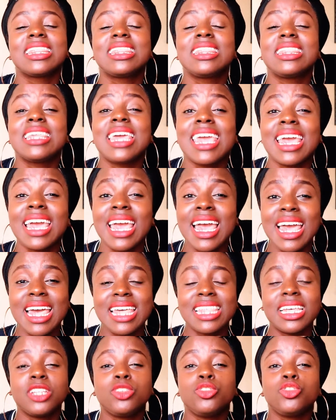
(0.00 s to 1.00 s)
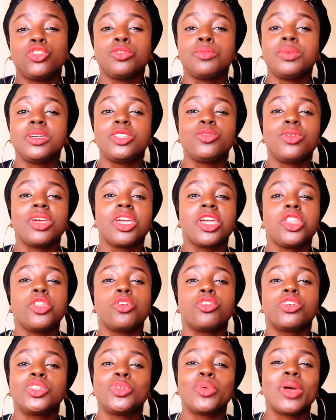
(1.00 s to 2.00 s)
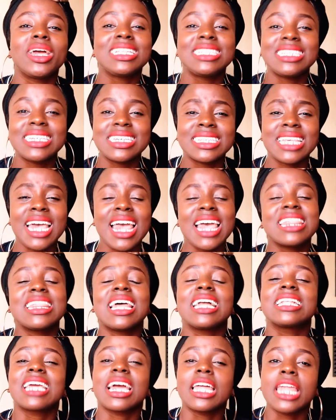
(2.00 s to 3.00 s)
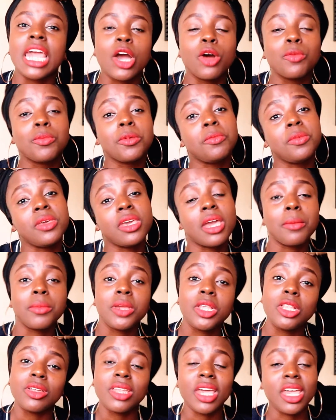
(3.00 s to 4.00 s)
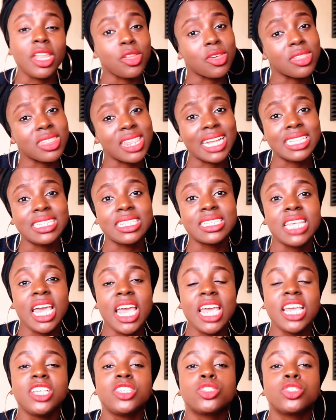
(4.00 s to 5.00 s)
thing that you should be doing in your 20s that can help you be a millionaire in your 30s is